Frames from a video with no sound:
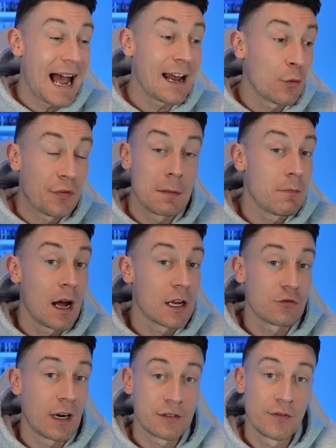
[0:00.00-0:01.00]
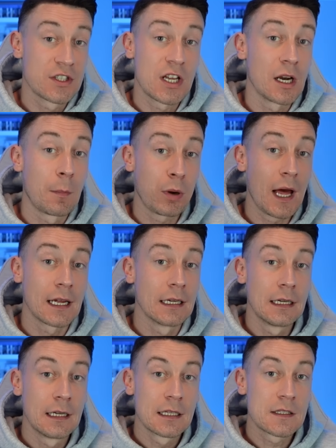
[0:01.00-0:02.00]
I don't think Marcus Rashford's going to play,
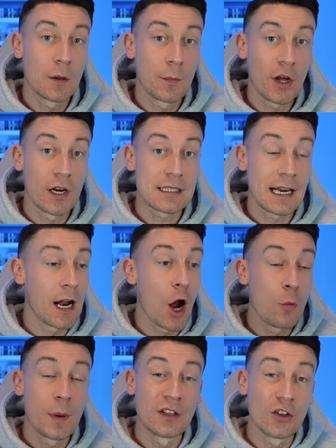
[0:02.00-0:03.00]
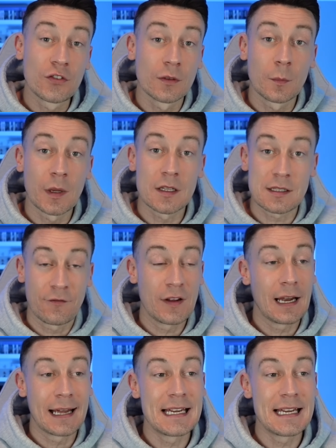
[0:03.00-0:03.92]
to be honest, and I hope he doesn't, because I feel like